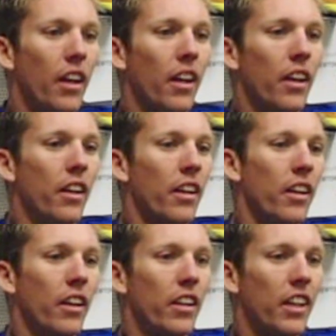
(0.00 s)

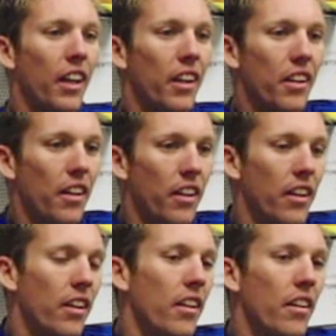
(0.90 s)
there, or the only
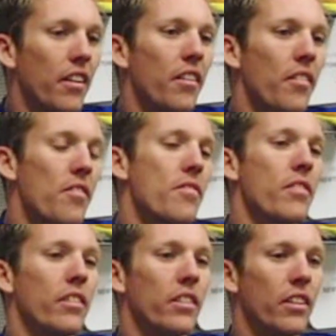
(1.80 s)

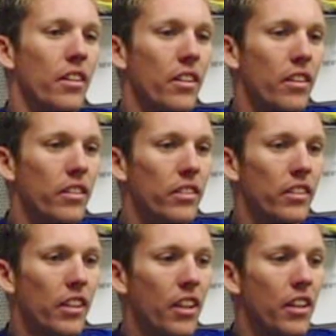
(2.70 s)
real
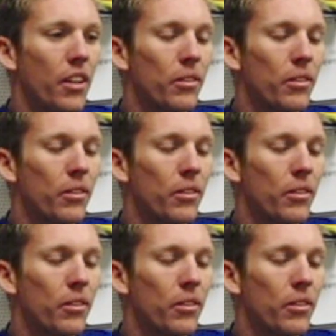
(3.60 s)
person you were going to?